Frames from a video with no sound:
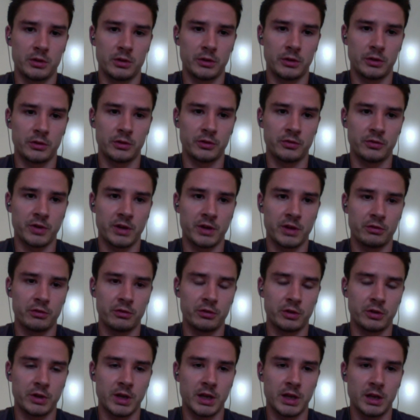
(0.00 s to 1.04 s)
close to
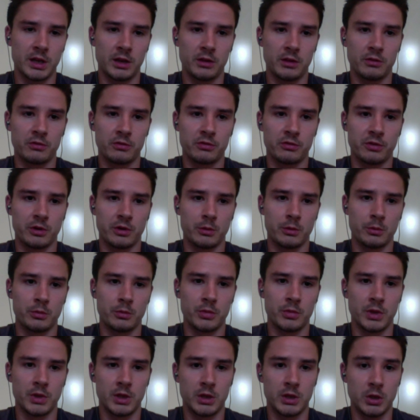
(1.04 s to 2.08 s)
500k
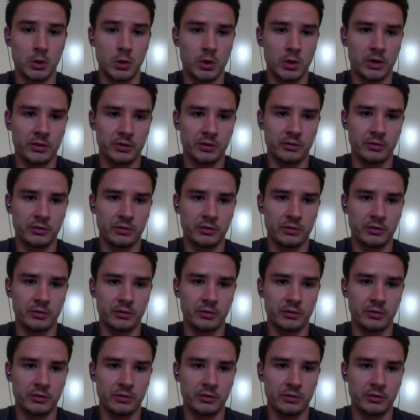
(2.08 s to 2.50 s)
from U.S.